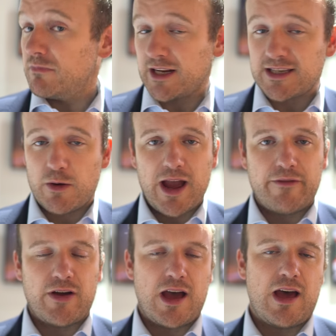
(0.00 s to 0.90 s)
Like I say, we
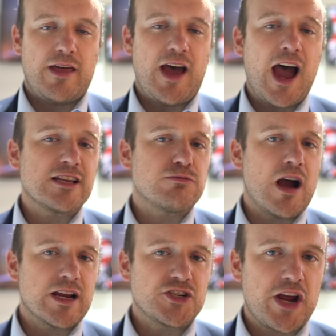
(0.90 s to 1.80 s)
have the highest
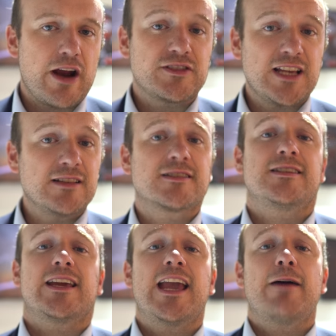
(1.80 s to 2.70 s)
market share of sensors
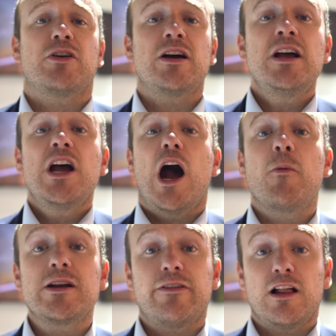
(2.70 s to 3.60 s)
in the camera, and
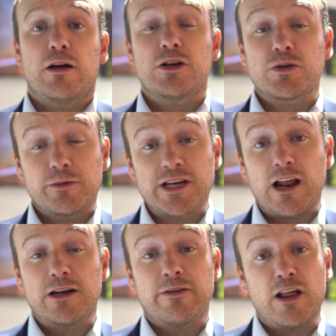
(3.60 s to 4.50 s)
we're
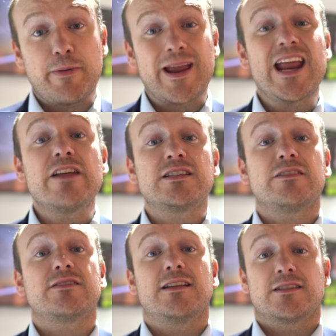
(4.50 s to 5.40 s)
developing
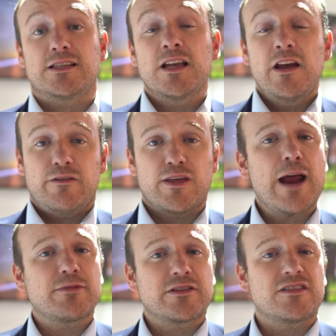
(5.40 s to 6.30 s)
innovative sensors for the
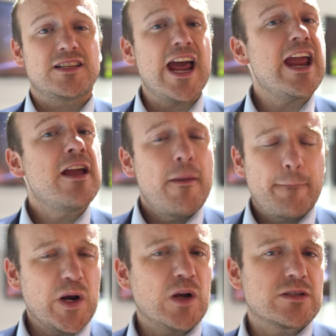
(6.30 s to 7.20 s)
cameras of today,
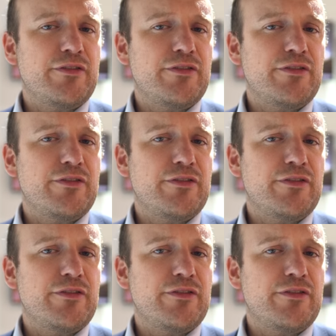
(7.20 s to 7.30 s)
but also